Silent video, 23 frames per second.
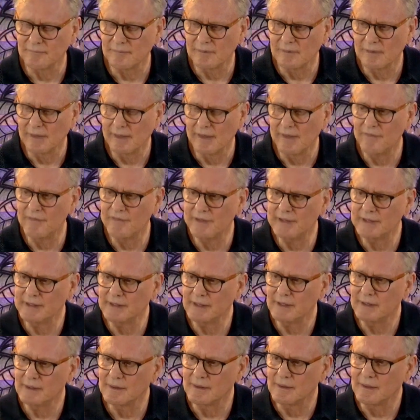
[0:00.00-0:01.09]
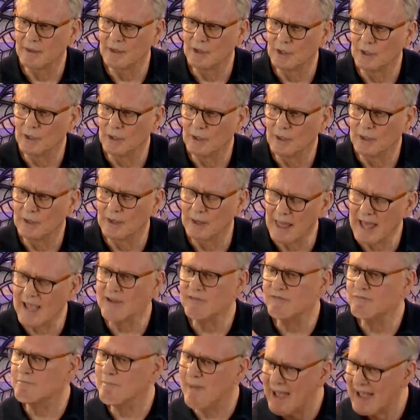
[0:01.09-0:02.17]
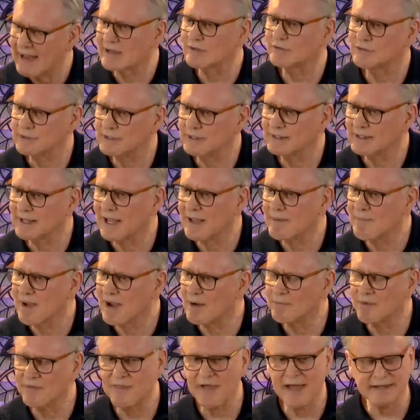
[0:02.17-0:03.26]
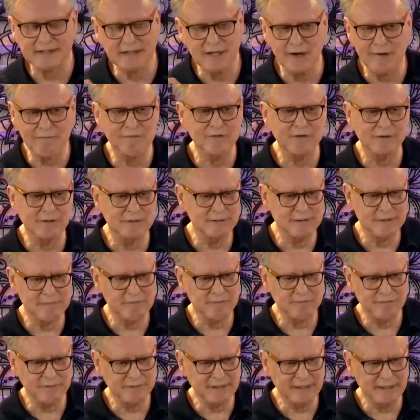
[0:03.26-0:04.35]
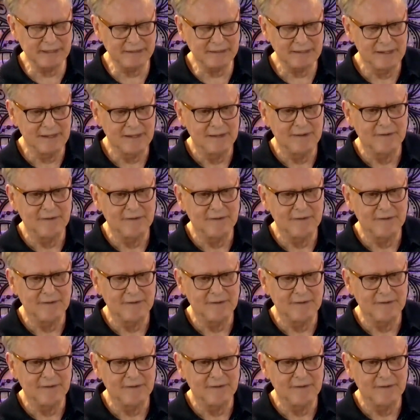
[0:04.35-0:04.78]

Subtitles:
And then Life magazine came out with that cover, I'll never forget,